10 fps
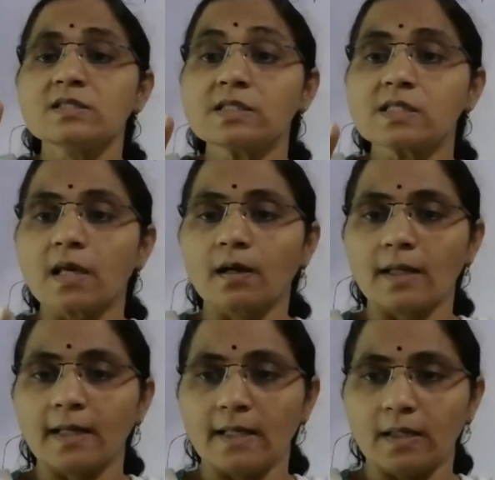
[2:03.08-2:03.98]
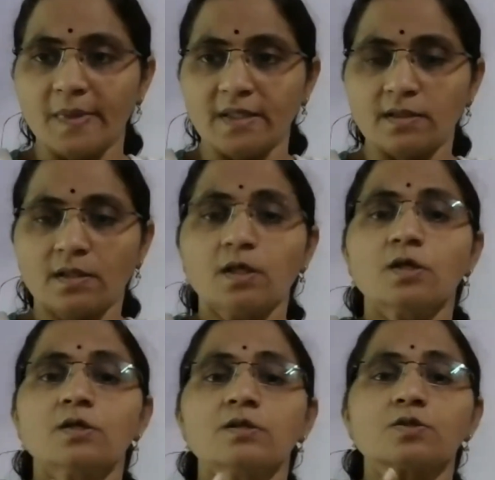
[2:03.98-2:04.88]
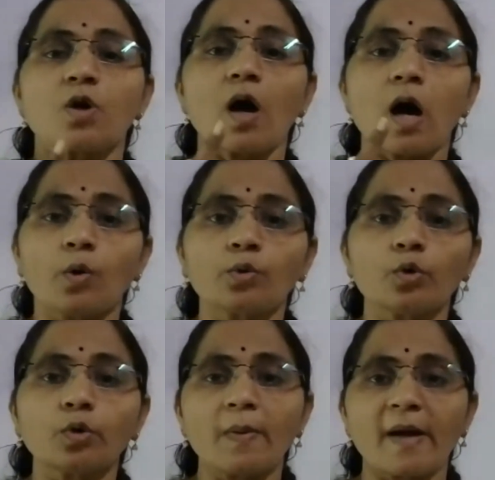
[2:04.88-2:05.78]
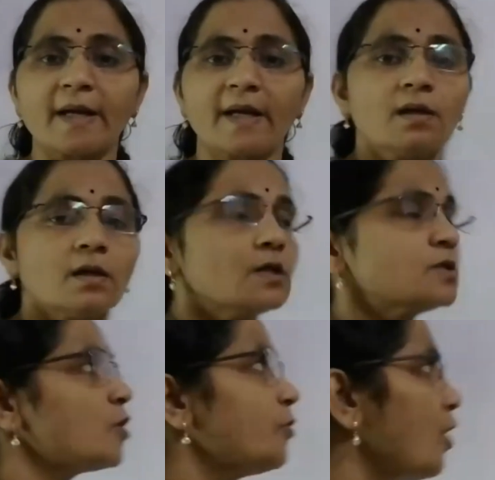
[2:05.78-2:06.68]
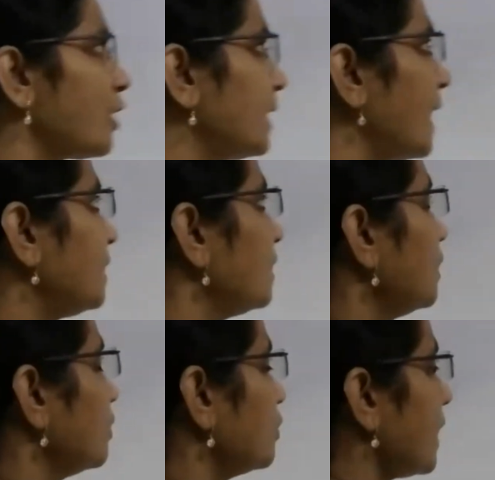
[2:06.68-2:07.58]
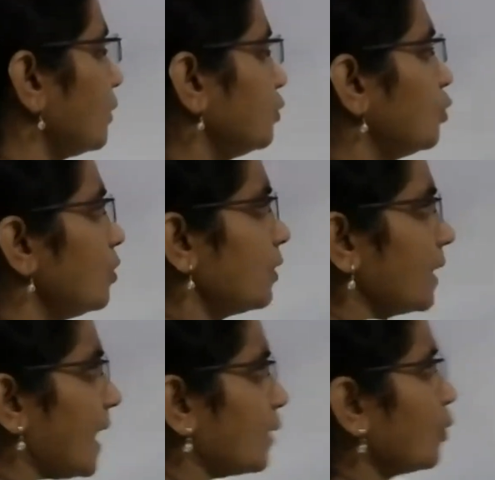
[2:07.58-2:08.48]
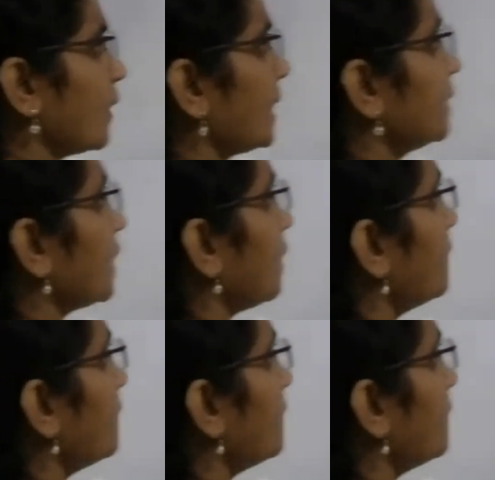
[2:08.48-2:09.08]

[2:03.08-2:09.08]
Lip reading: single element. So how to divide? So for that, you have to calculate the